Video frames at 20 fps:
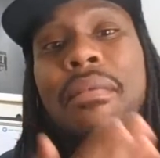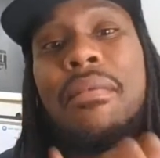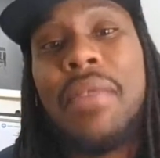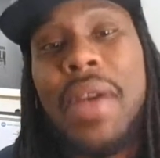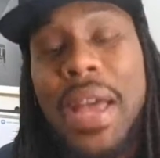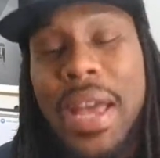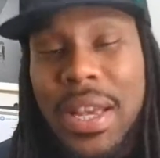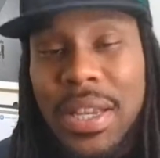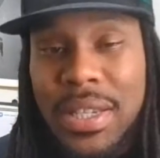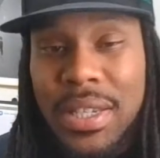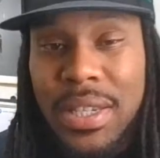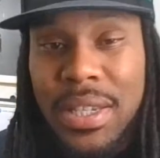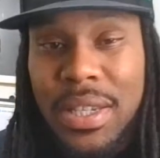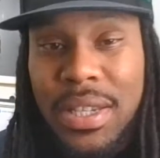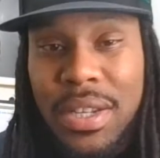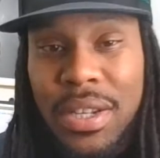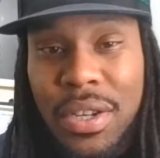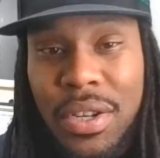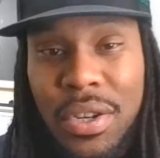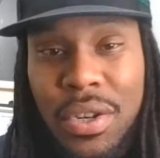
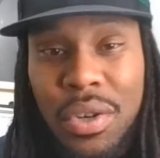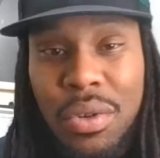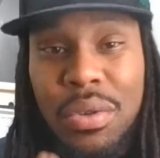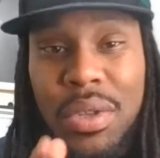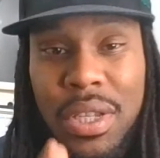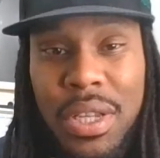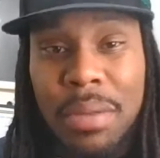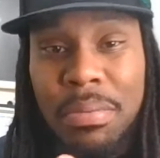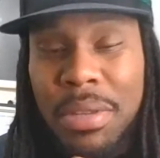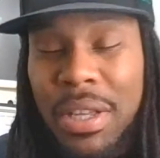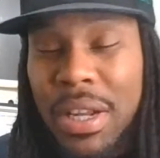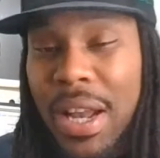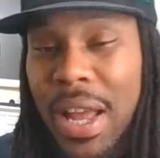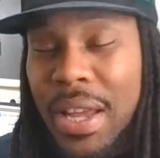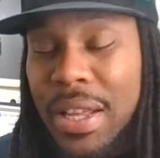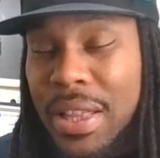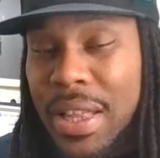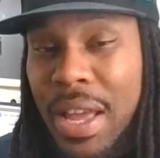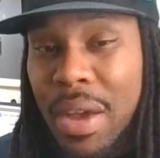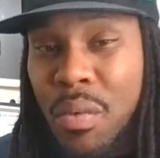fashion. Do something
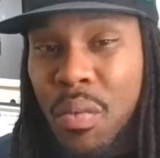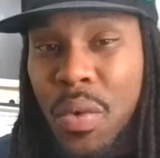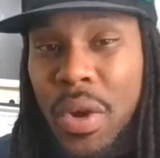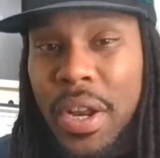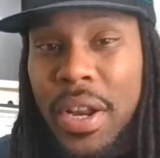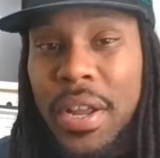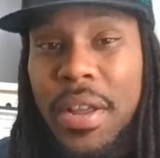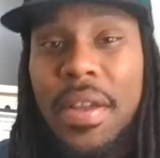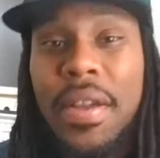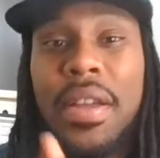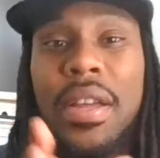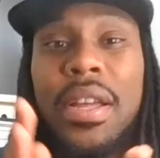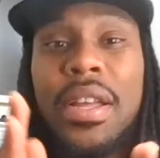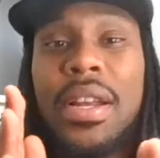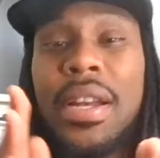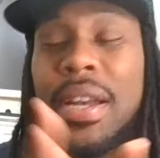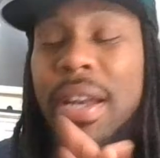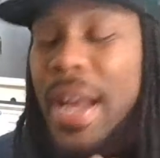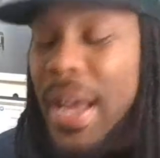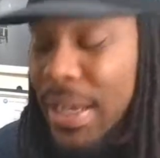like that with it.
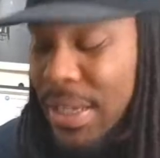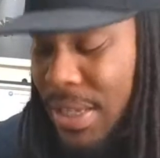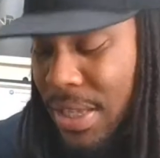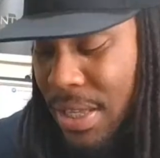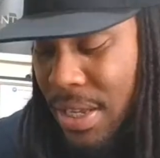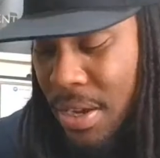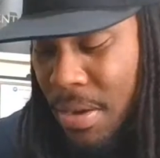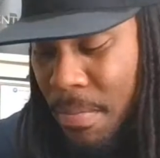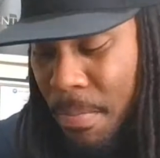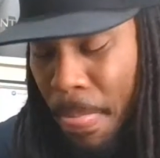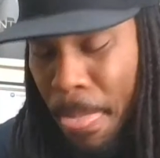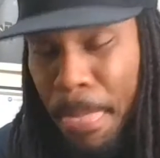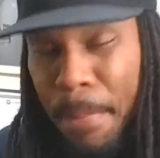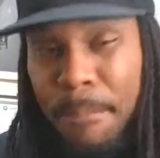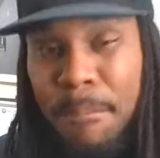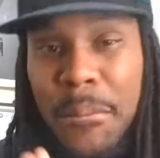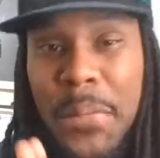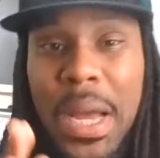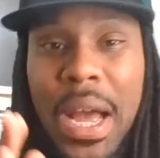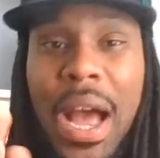Next up,
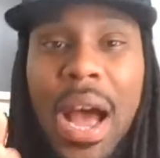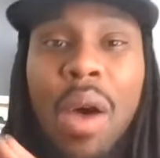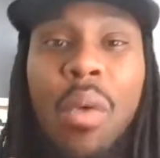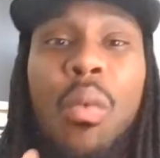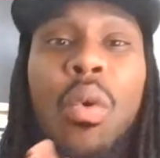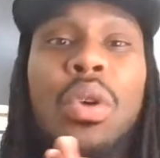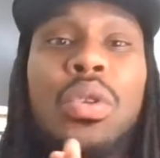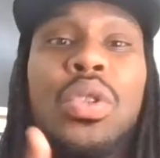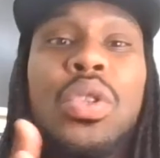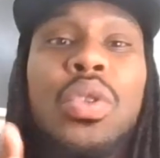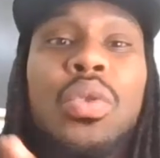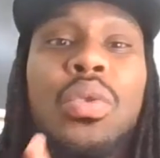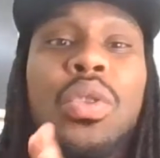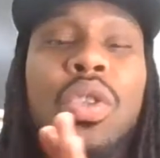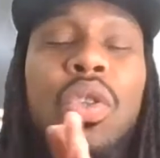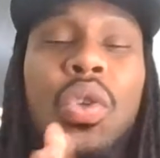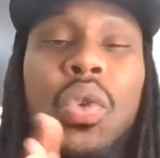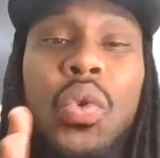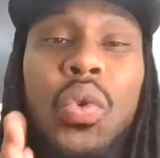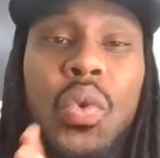I want you
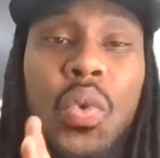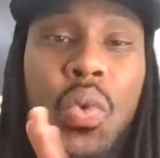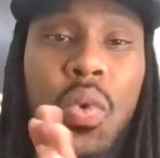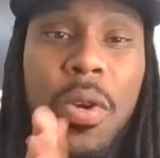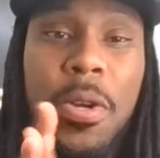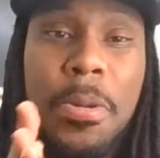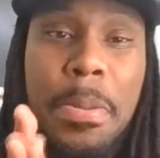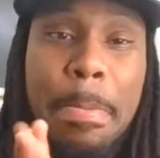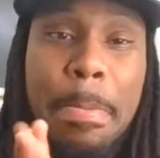to